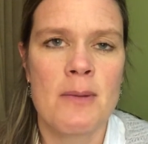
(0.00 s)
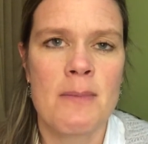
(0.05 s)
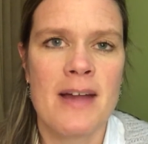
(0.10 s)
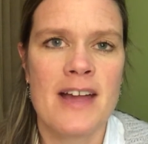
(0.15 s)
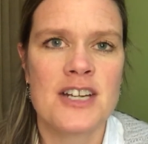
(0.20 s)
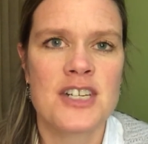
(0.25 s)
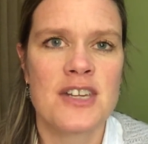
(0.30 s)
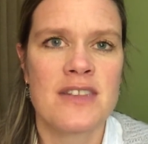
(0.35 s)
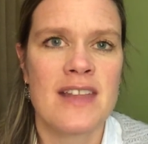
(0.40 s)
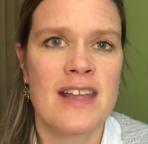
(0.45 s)

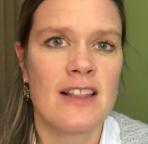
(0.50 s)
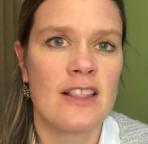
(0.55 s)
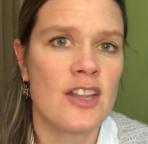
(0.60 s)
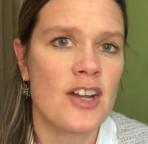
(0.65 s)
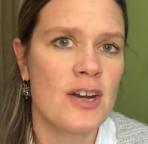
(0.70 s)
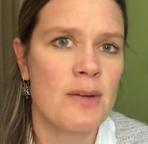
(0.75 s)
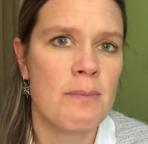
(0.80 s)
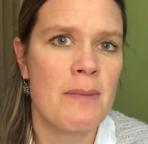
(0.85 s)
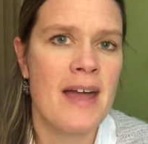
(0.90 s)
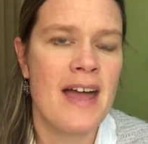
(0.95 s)
Imagine they
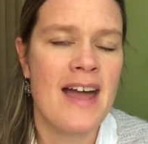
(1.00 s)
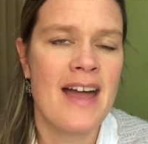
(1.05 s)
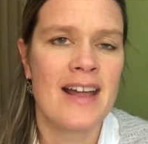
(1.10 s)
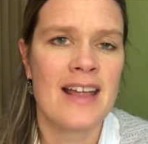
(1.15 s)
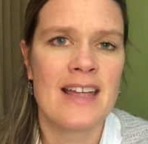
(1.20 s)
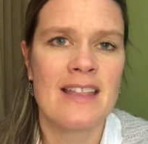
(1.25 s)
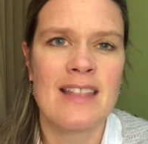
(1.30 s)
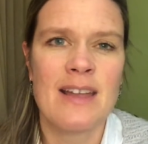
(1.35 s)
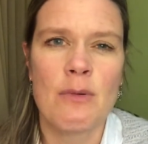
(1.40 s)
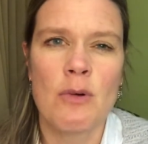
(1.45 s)
looked
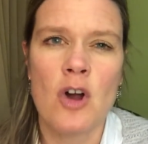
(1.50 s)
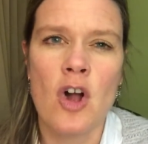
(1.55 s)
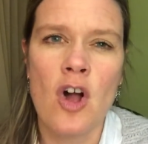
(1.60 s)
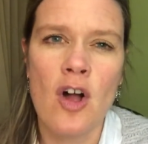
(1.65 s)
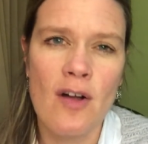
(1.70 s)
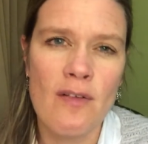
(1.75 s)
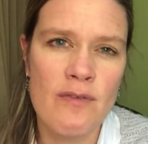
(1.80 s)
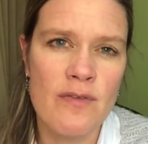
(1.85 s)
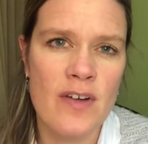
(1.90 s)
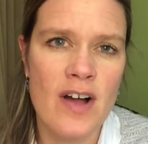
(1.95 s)
back and they were
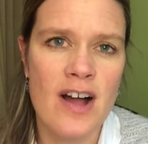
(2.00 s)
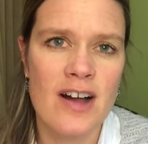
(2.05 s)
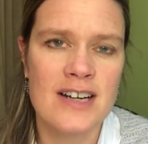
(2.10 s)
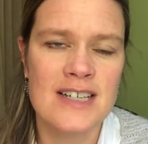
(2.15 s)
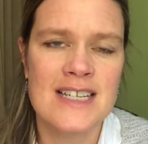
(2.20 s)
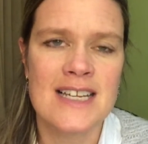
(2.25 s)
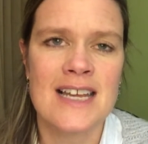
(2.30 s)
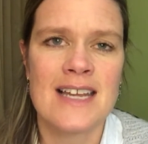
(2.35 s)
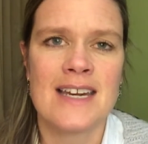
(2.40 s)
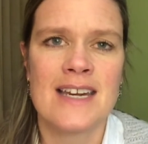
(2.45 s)
all
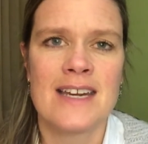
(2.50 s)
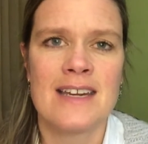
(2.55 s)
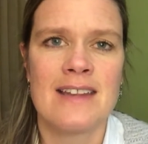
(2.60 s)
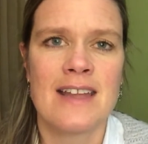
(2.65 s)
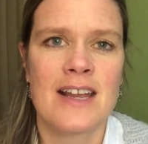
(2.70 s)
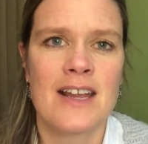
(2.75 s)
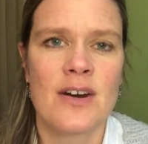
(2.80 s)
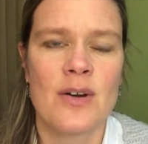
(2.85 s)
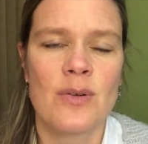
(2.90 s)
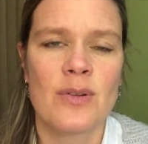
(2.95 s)
fogged in and
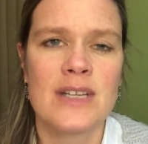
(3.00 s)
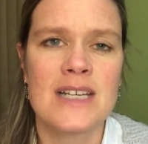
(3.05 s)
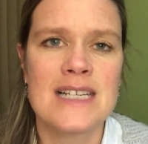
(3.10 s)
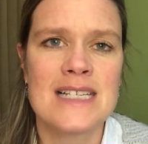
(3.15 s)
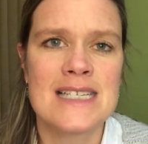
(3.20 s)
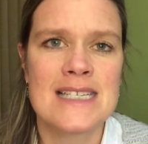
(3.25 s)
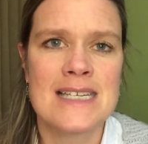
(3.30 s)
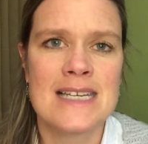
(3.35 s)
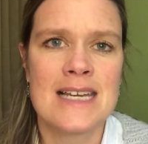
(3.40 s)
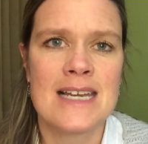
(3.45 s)
they could only
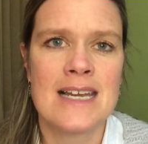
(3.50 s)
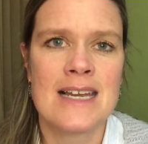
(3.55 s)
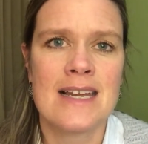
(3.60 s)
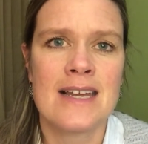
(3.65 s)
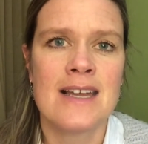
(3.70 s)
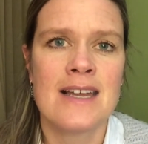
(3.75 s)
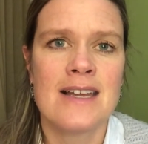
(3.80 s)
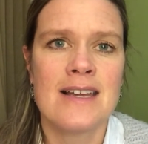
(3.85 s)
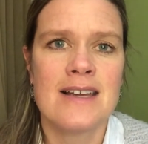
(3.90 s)
see